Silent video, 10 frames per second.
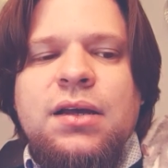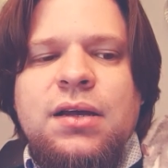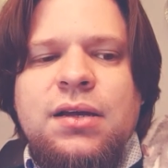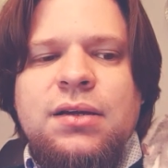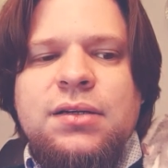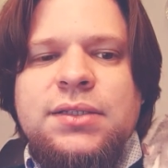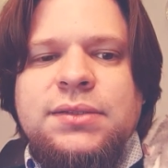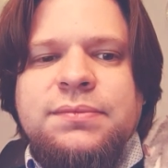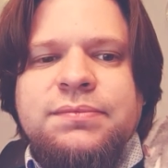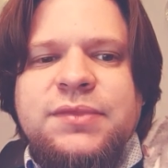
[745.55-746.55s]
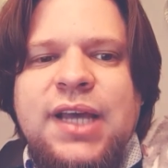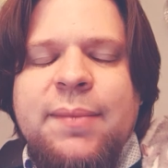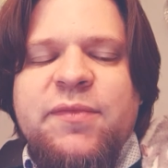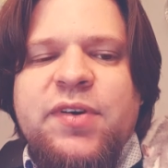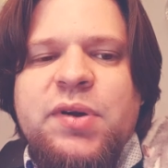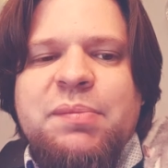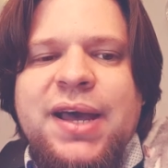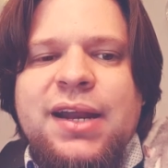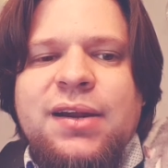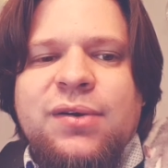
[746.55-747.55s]
Uh, I'm very
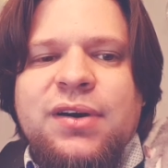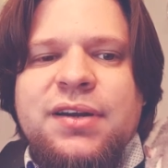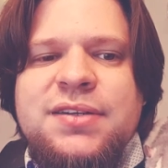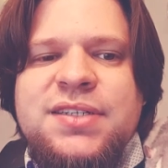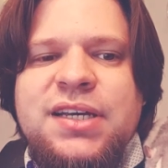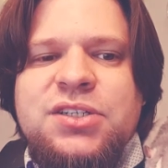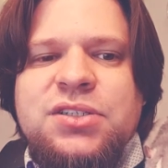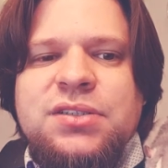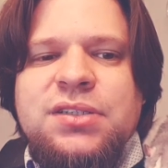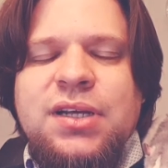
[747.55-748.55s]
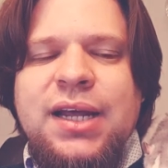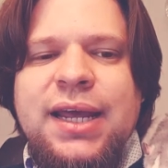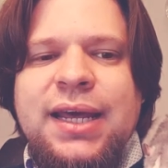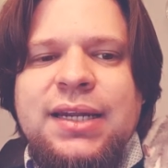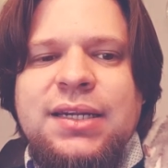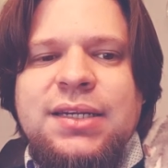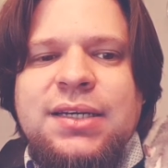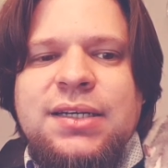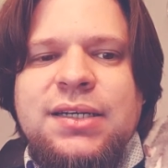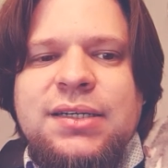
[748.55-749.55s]
bad at organization and
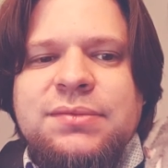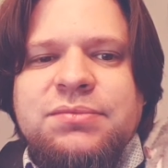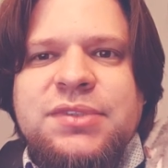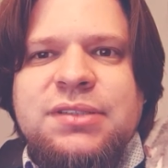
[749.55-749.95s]
uh,